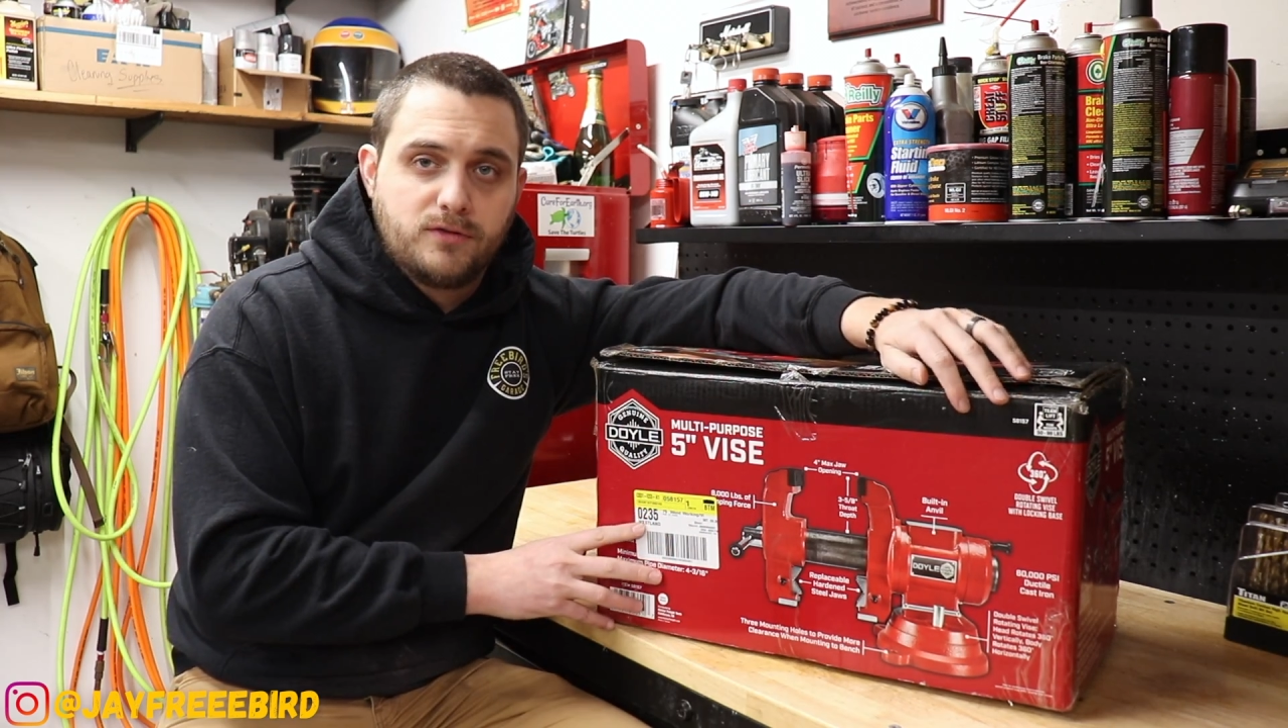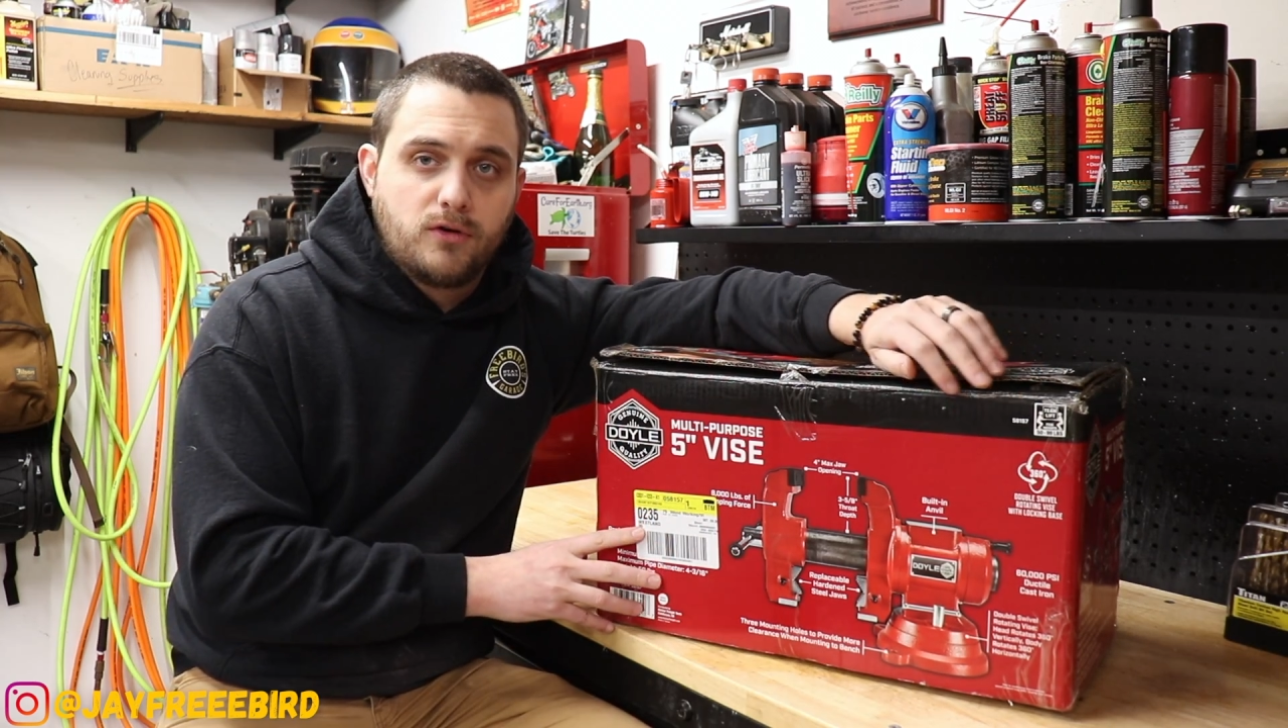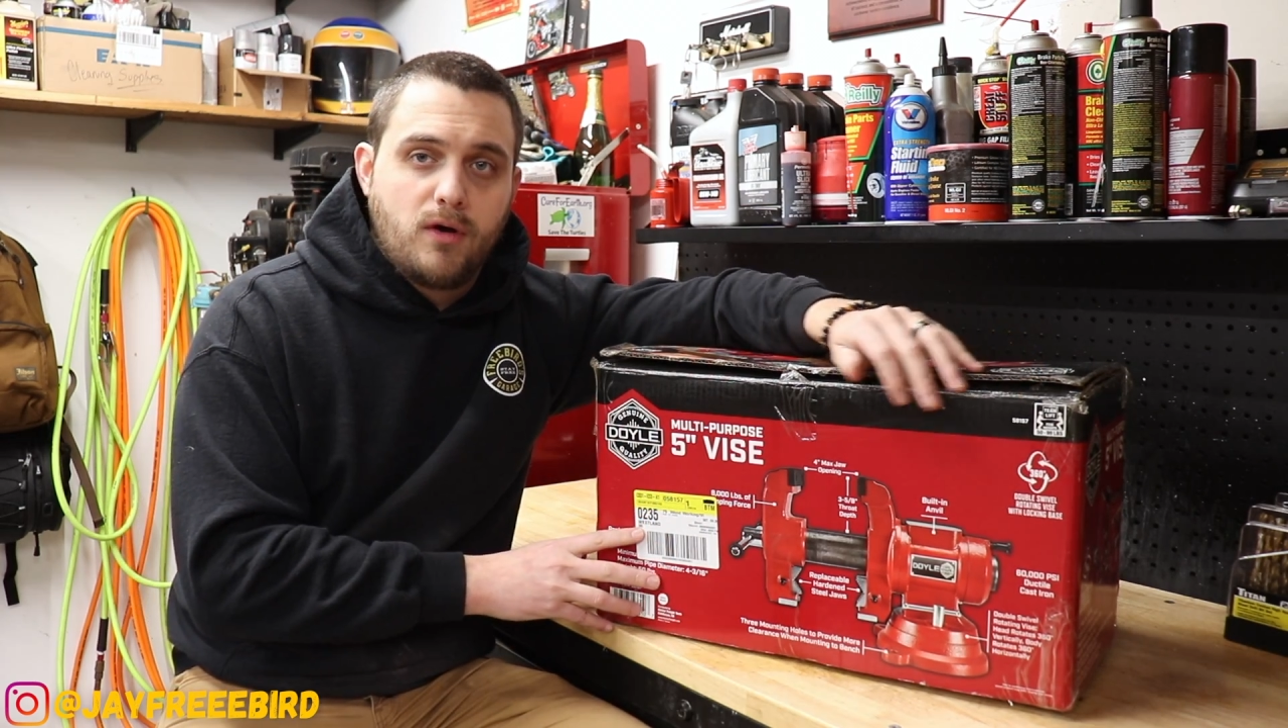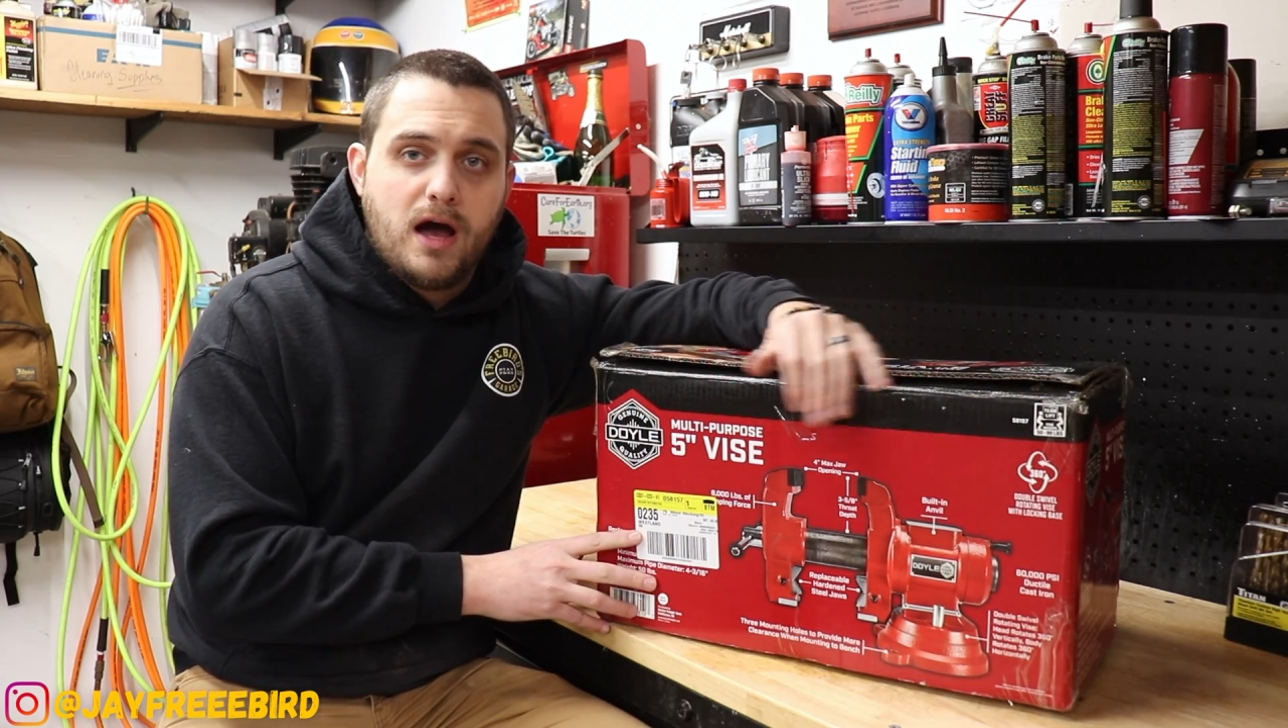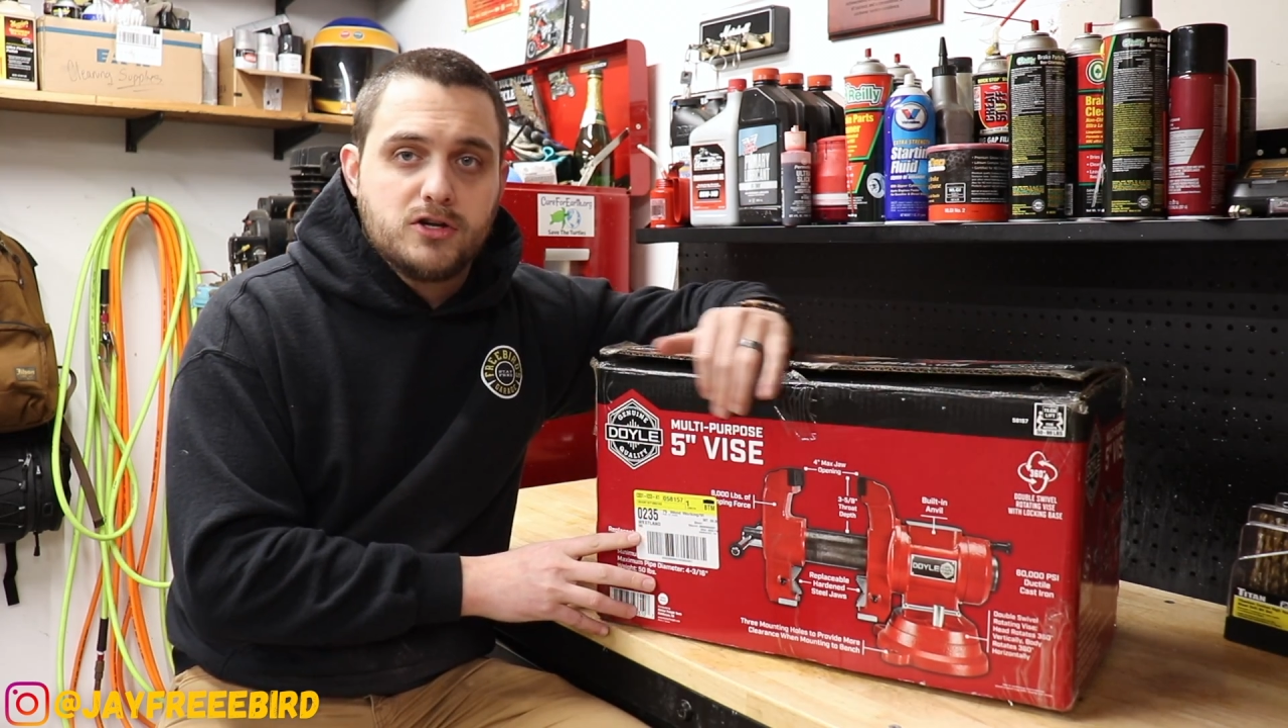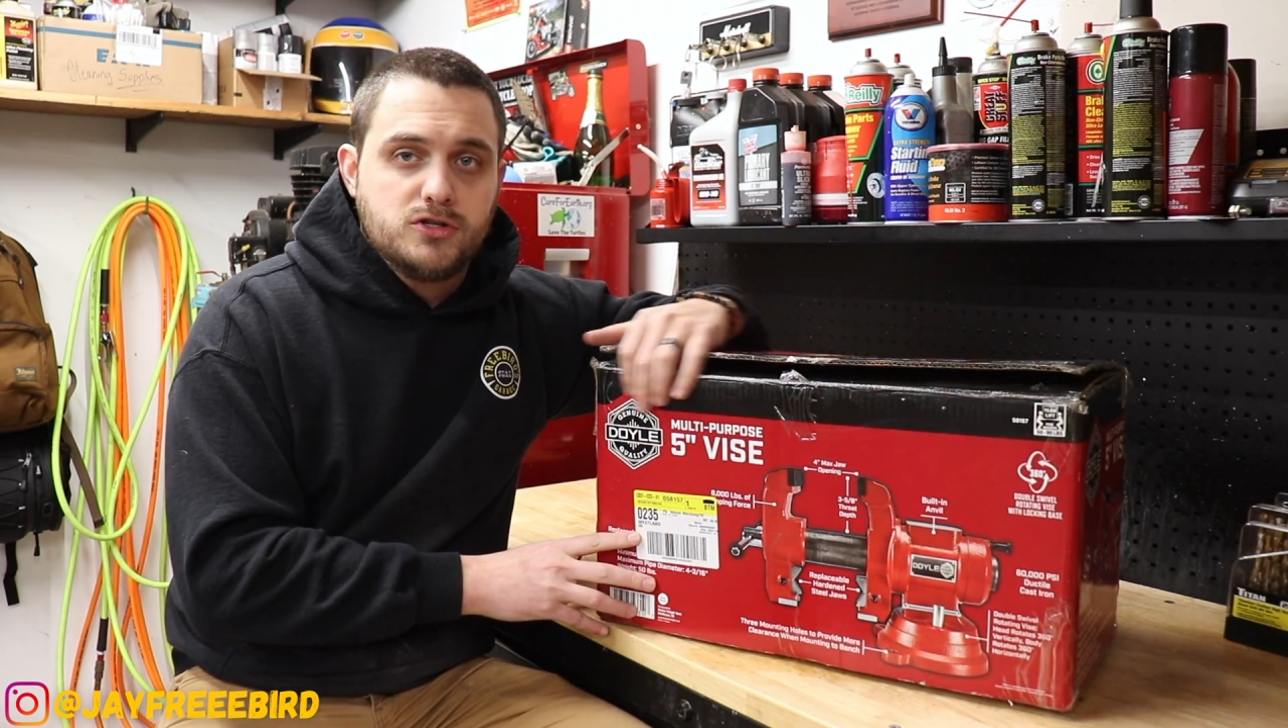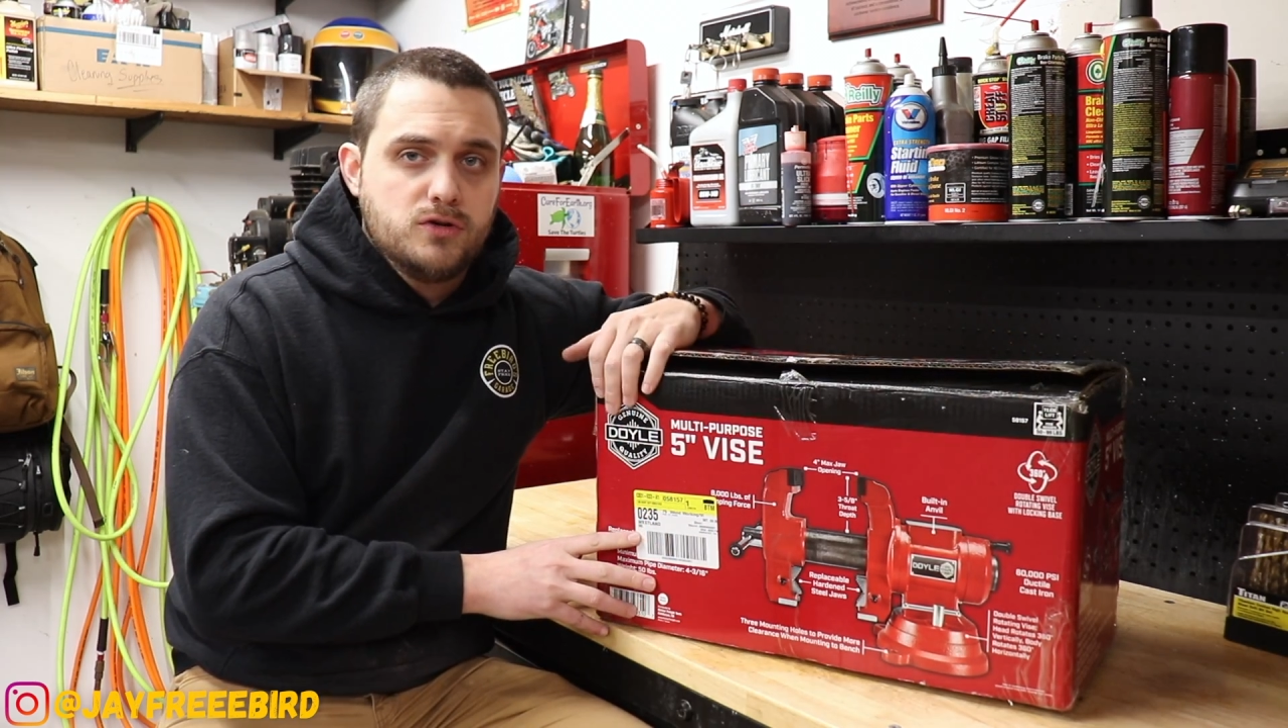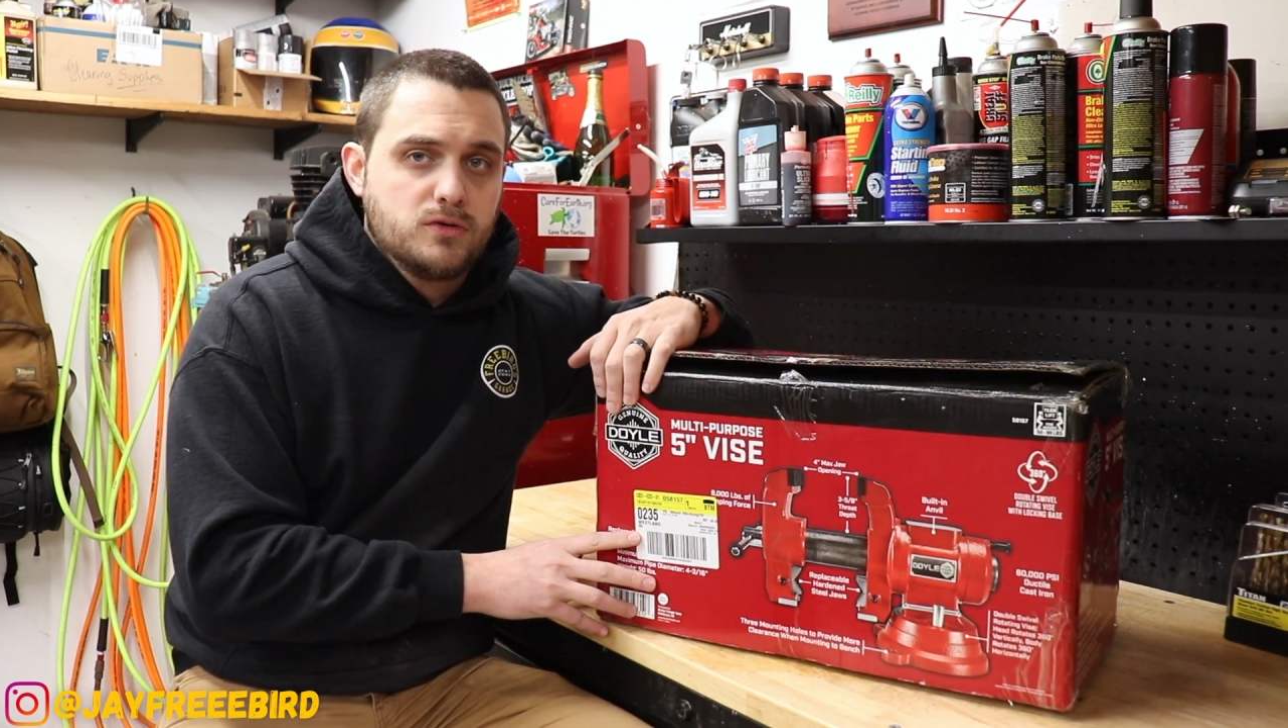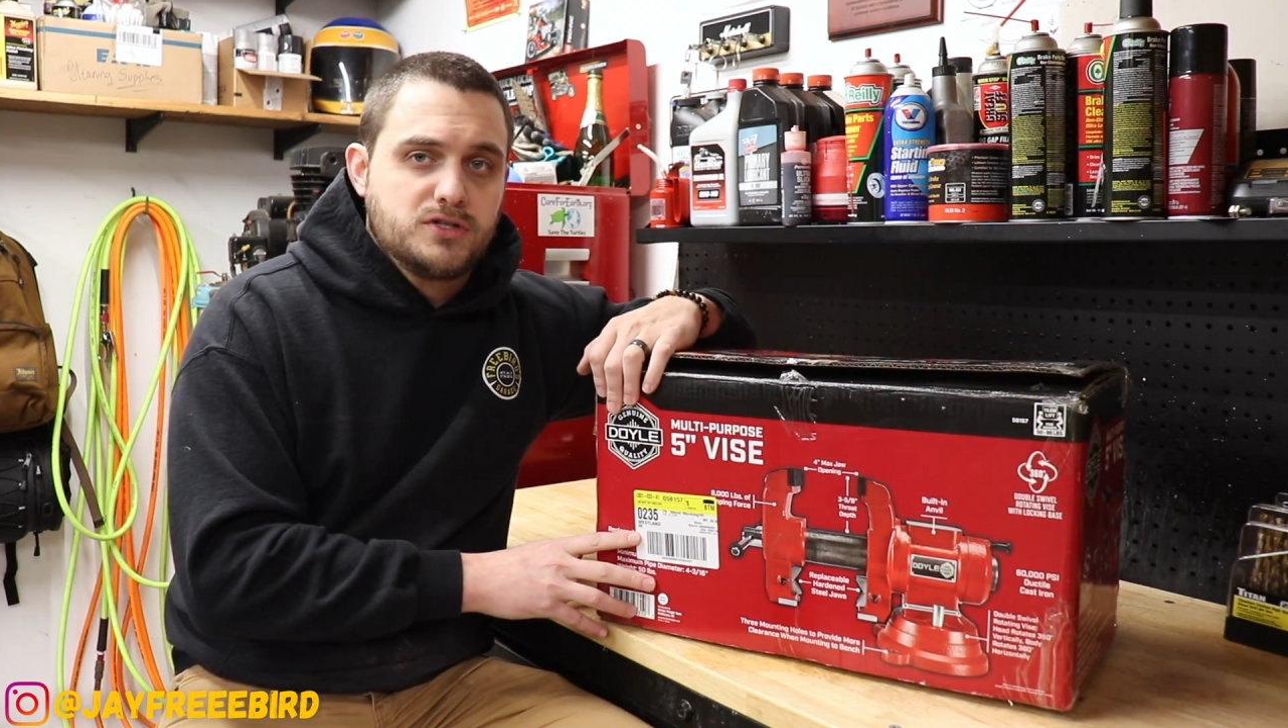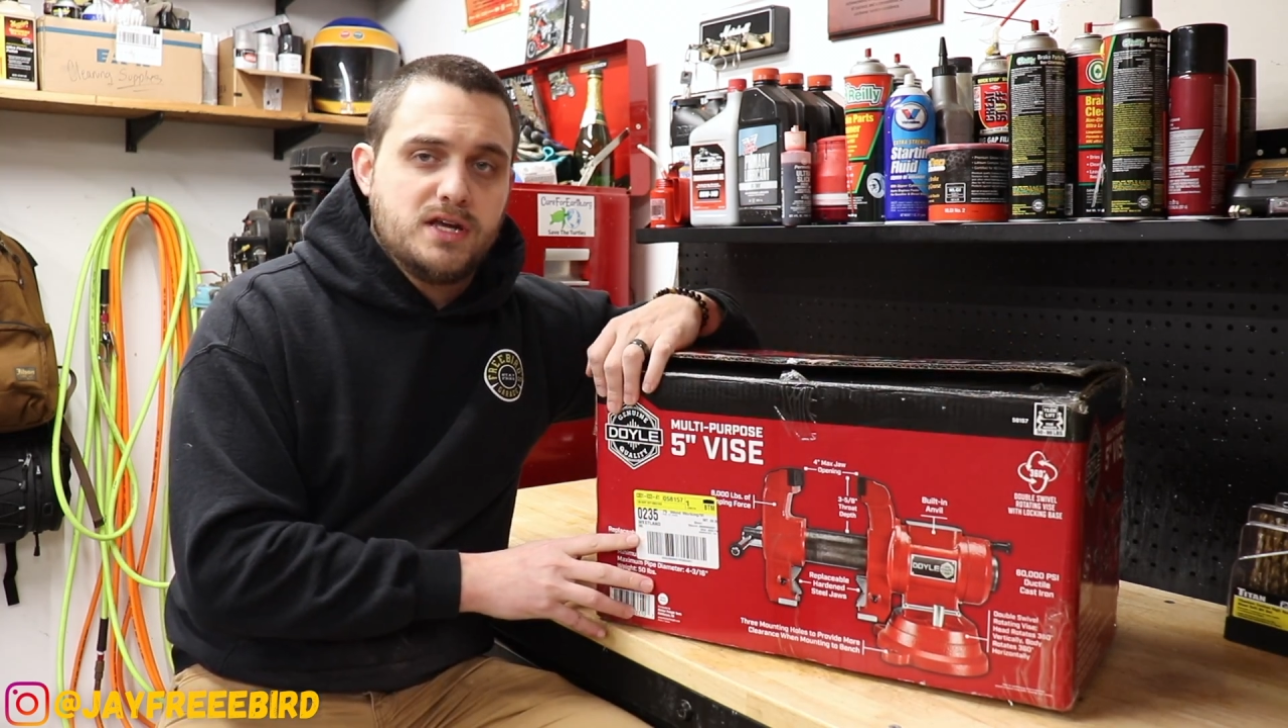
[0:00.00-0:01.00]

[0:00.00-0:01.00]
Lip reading: for garage doers,